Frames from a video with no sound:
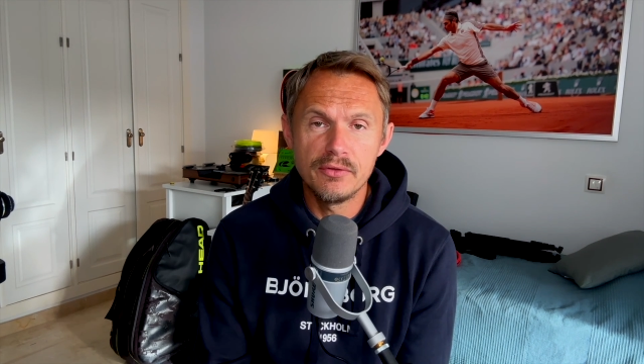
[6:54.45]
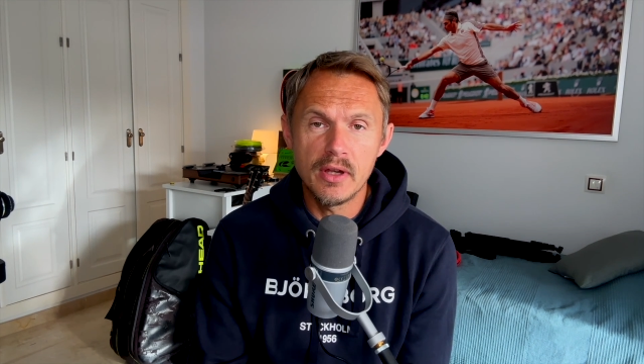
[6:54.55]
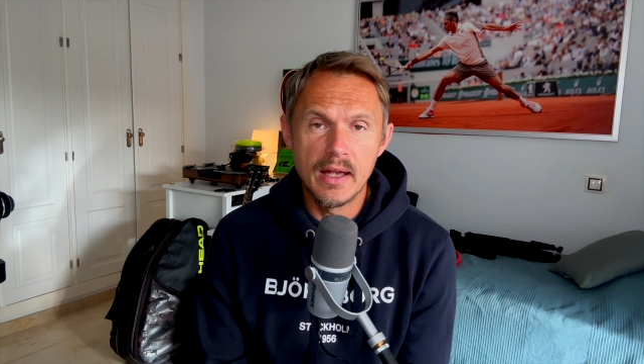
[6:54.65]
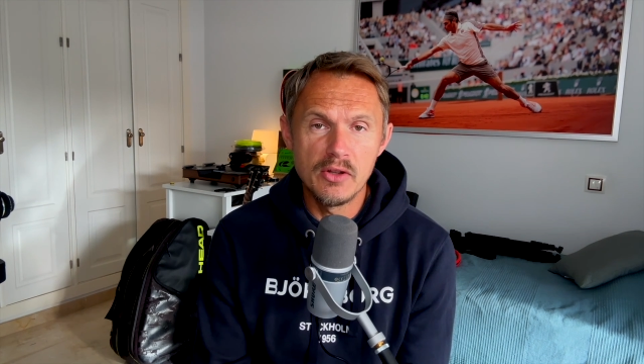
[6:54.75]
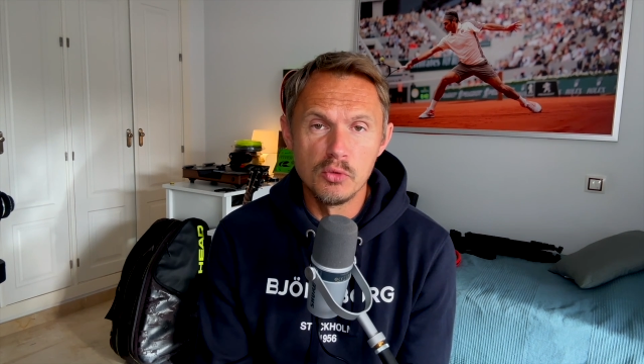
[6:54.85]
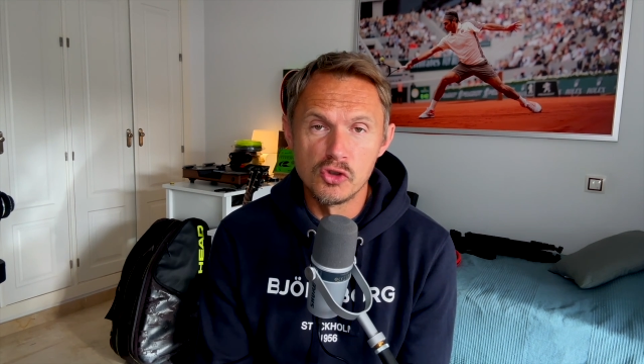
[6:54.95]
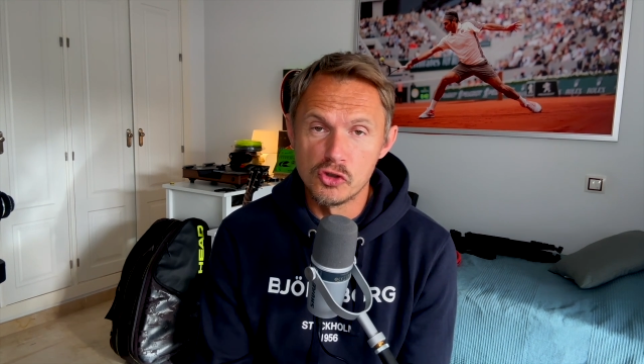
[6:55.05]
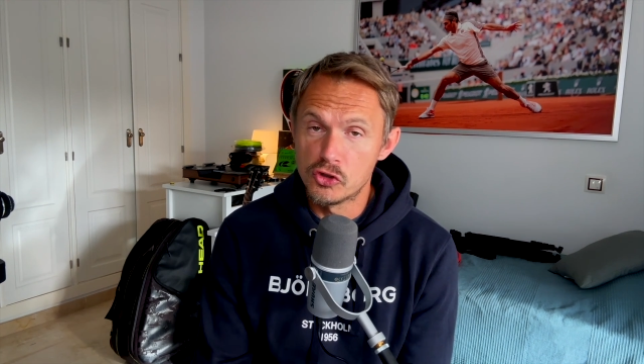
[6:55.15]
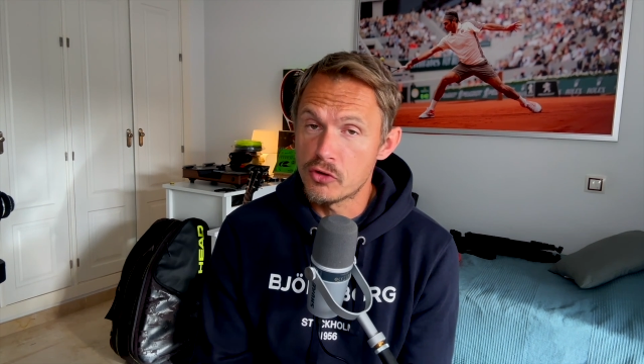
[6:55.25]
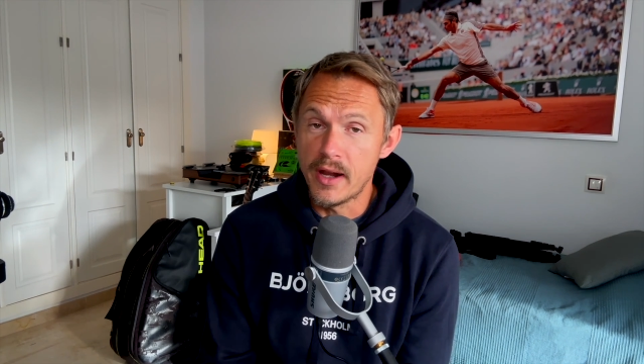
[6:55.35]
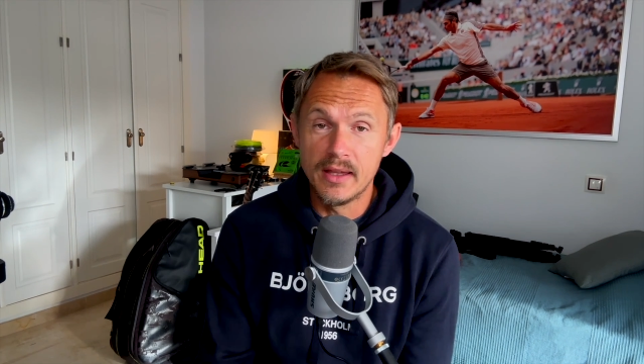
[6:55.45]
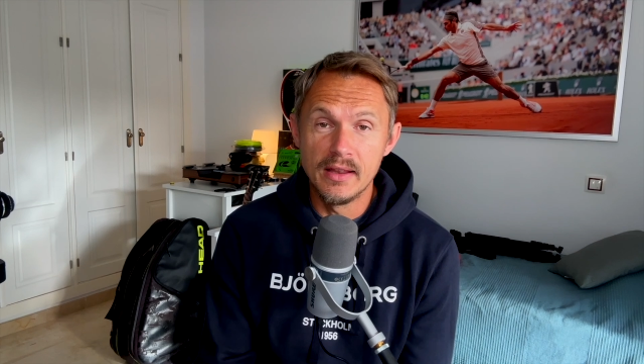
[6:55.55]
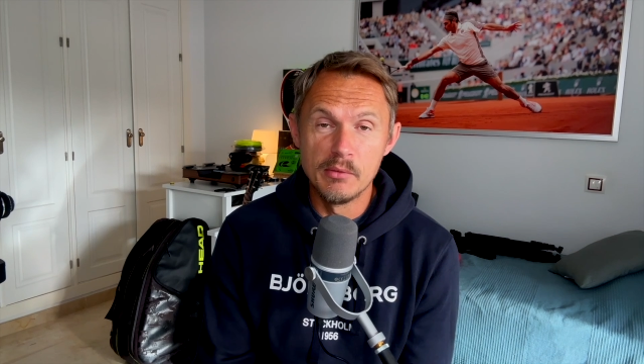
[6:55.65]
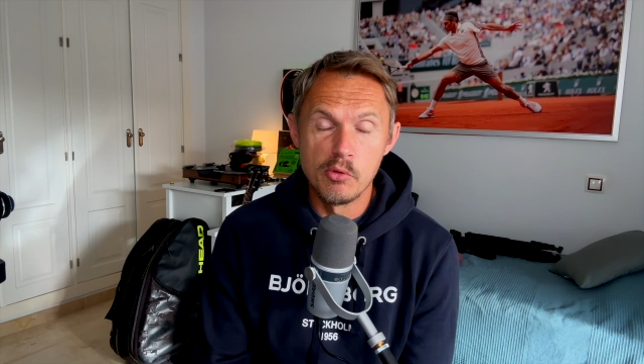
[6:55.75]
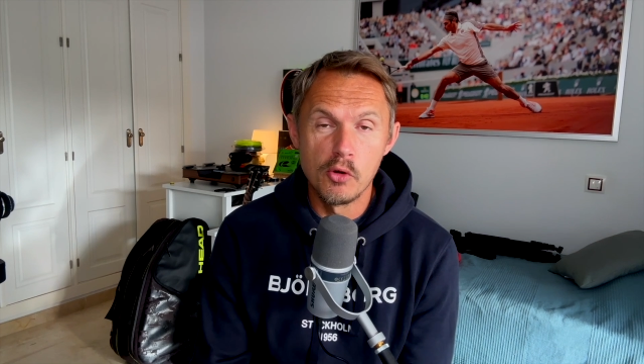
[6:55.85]
It was just striking
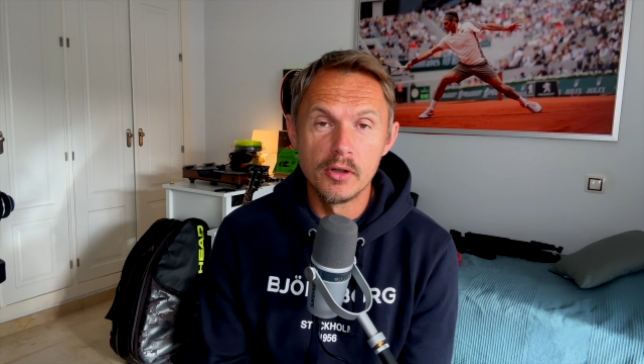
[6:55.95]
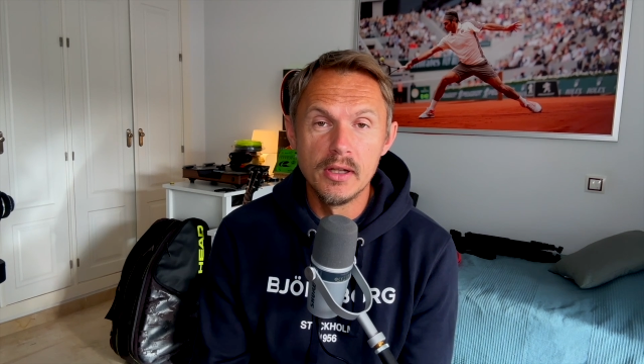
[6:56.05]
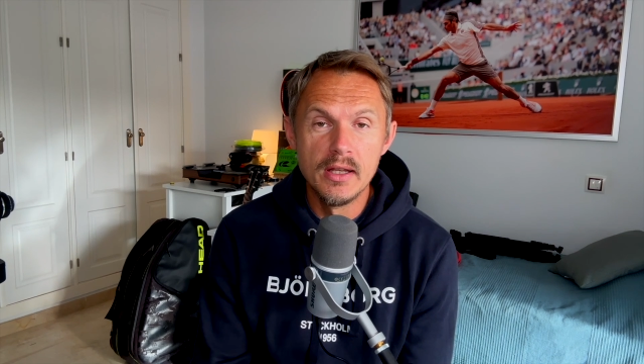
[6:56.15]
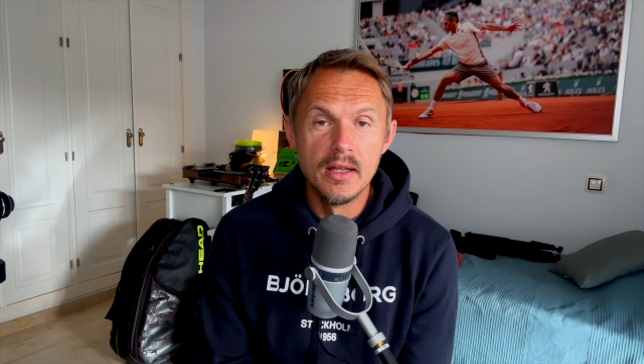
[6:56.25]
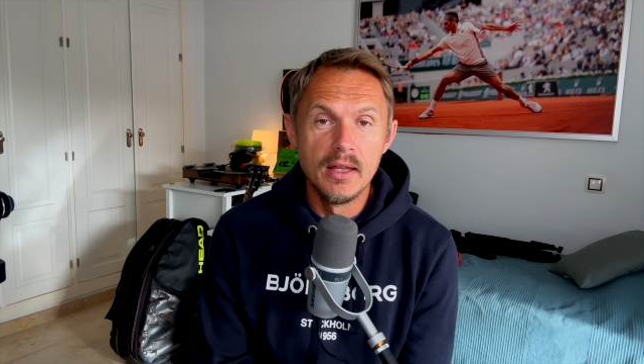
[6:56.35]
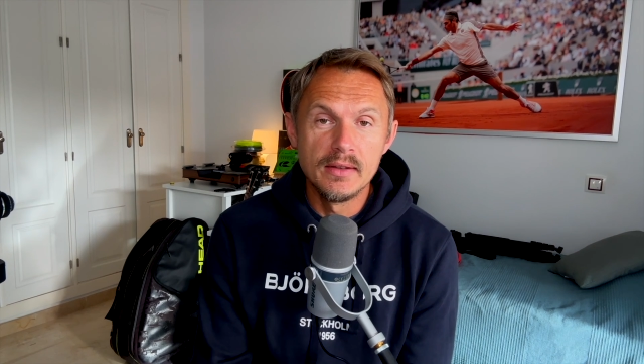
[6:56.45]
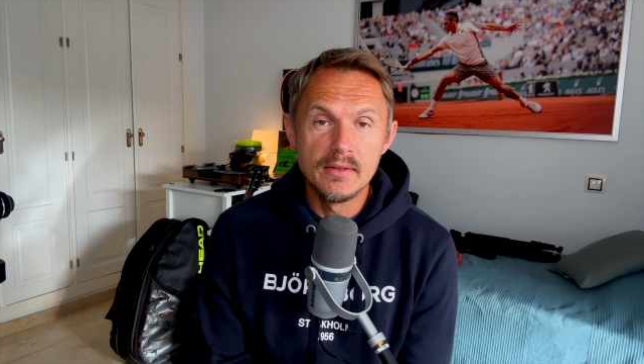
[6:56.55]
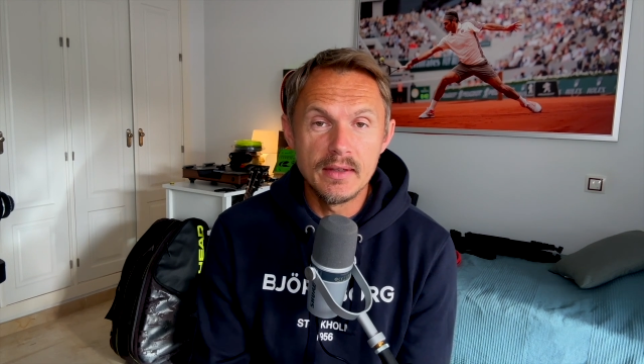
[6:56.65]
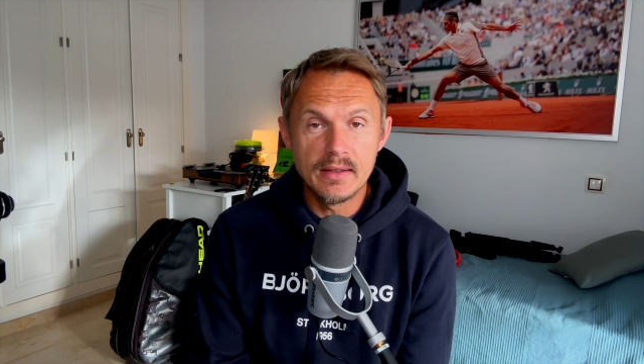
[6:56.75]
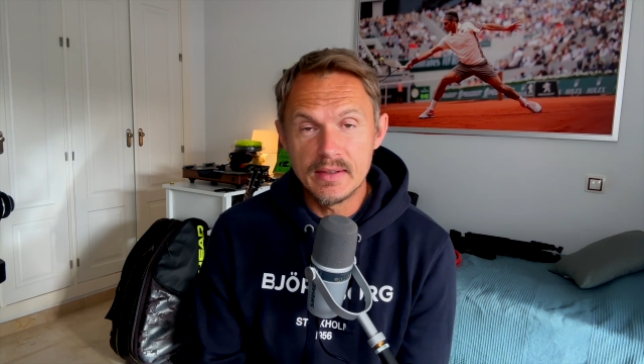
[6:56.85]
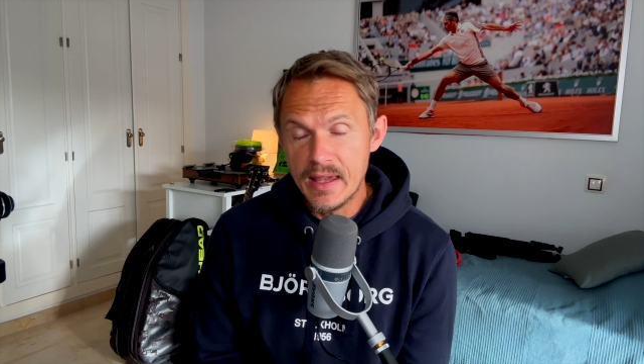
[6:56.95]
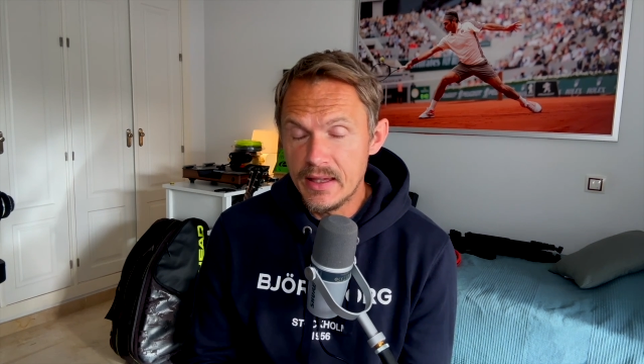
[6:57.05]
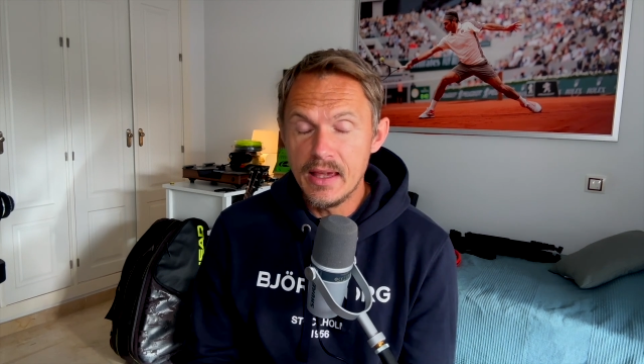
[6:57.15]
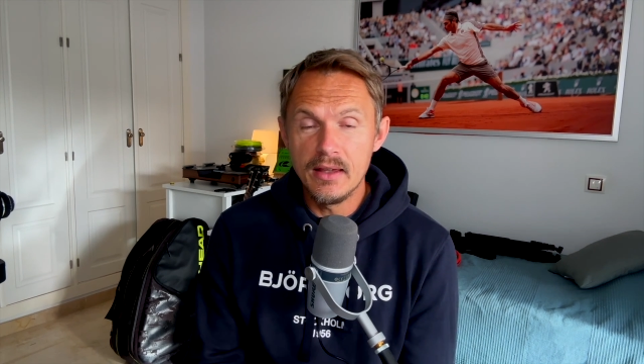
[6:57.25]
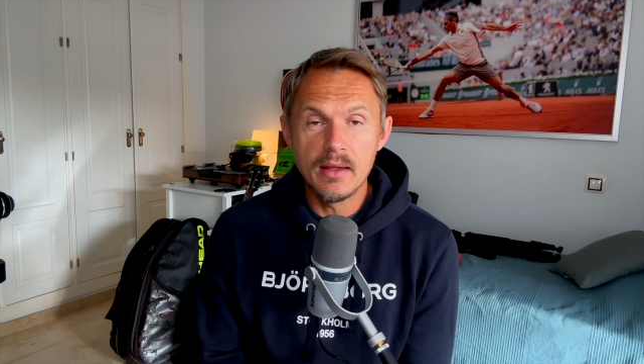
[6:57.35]
the ball,
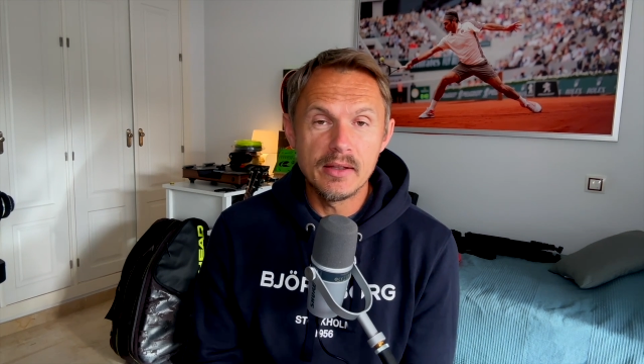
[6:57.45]
taking